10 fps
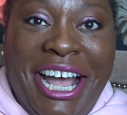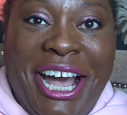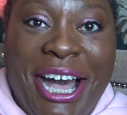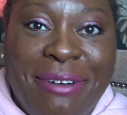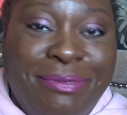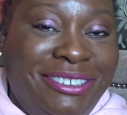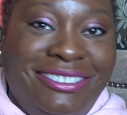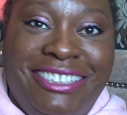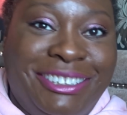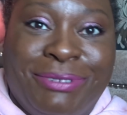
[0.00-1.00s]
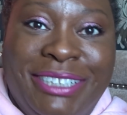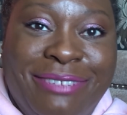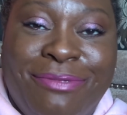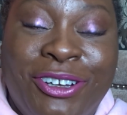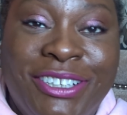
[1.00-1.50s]
up. This one is
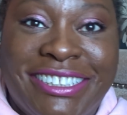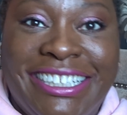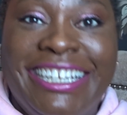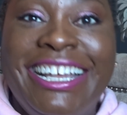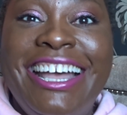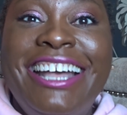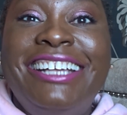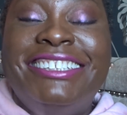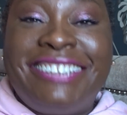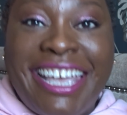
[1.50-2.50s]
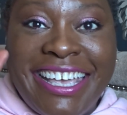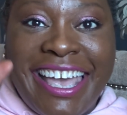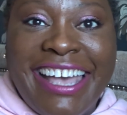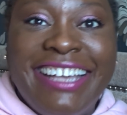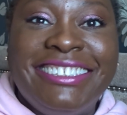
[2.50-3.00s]
honestly. Take
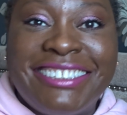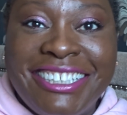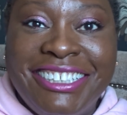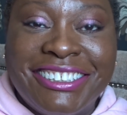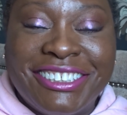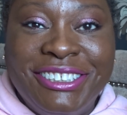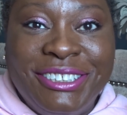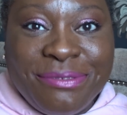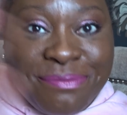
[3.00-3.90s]
care, see you soon,